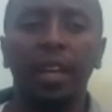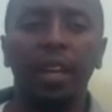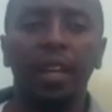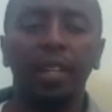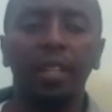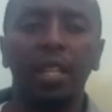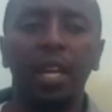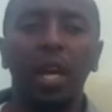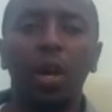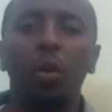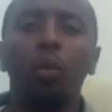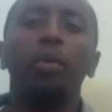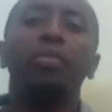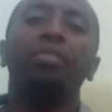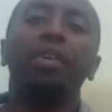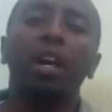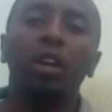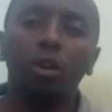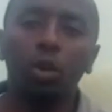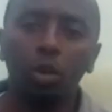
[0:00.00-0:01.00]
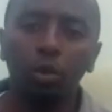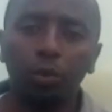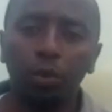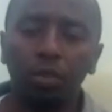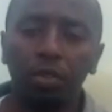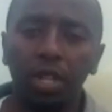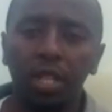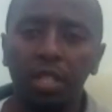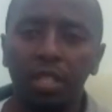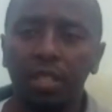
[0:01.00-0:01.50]
and we thank God
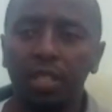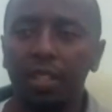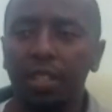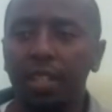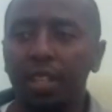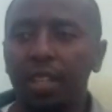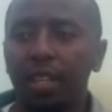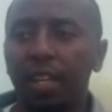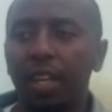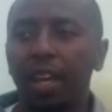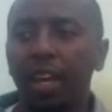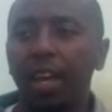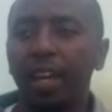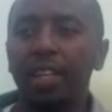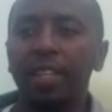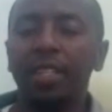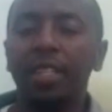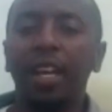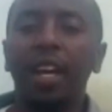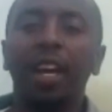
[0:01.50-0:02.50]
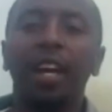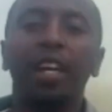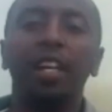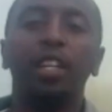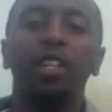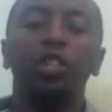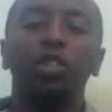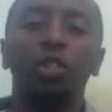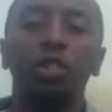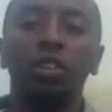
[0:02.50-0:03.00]
for it. And
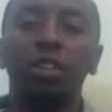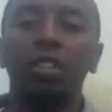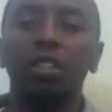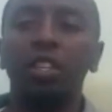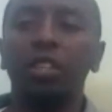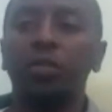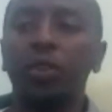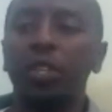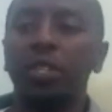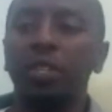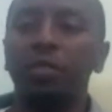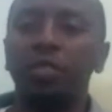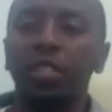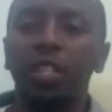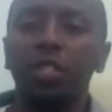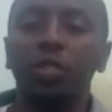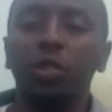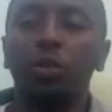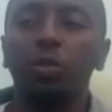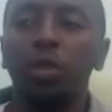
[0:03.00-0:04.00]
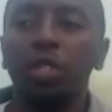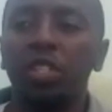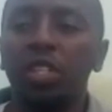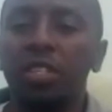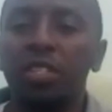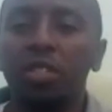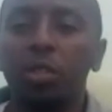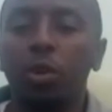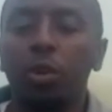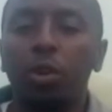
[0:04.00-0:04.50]
during this festive season, we
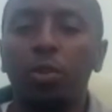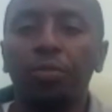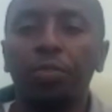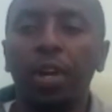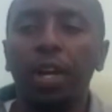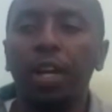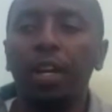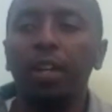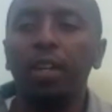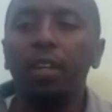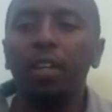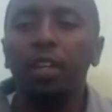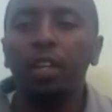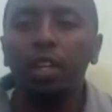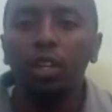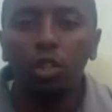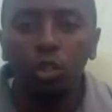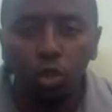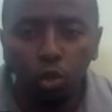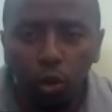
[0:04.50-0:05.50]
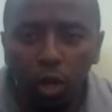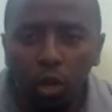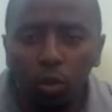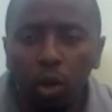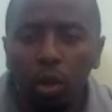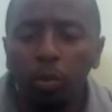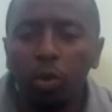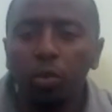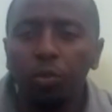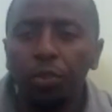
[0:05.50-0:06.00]
just thought of doing
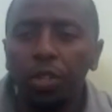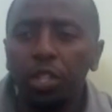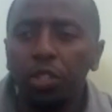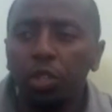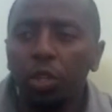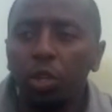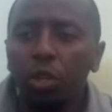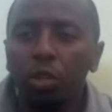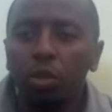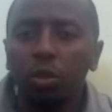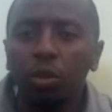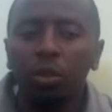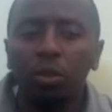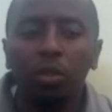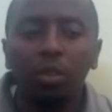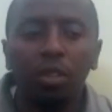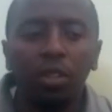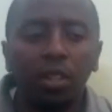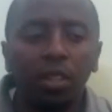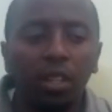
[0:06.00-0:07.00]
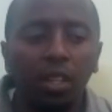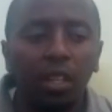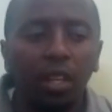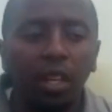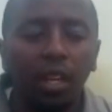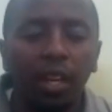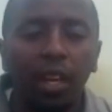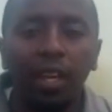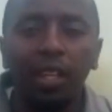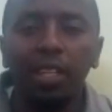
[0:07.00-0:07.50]
one more video
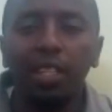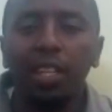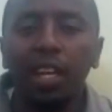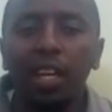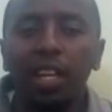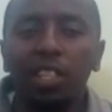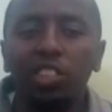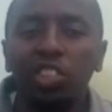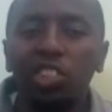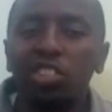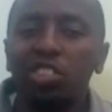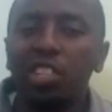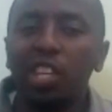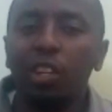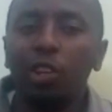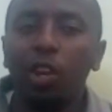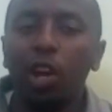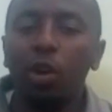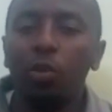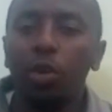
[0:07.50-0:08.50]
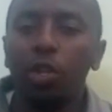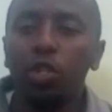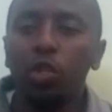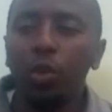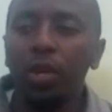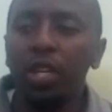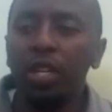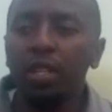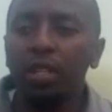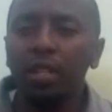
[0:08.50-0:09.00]
and just tell you how we're
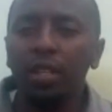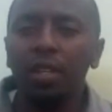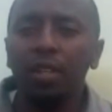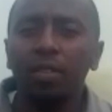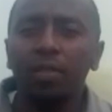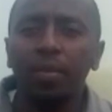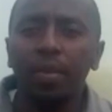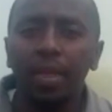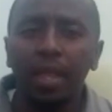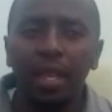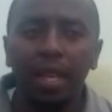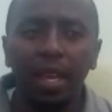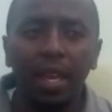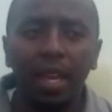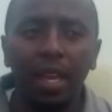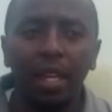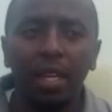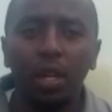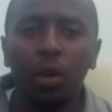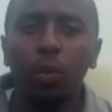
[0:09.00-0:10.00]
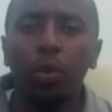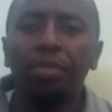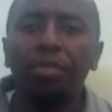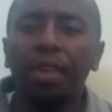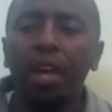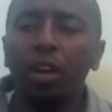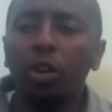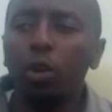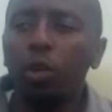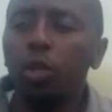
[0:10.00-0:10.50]
doing. And we
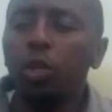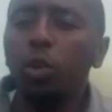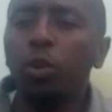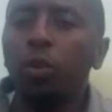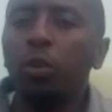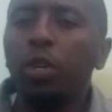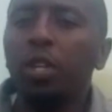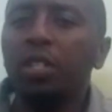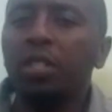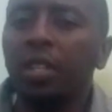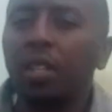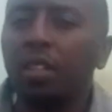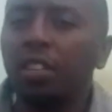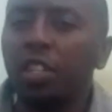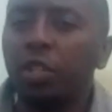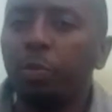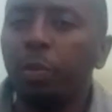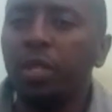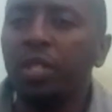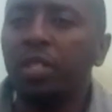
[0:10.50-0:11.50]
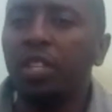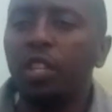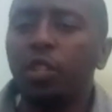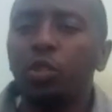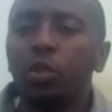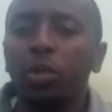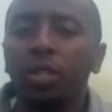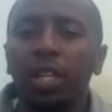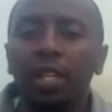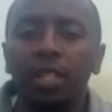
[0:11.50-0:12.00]
thank God, you know, it's a Christmas
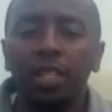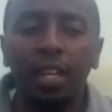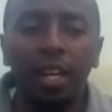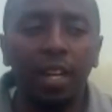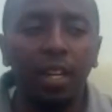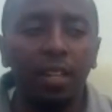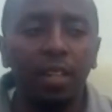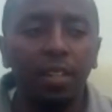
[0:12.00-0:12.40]
season, and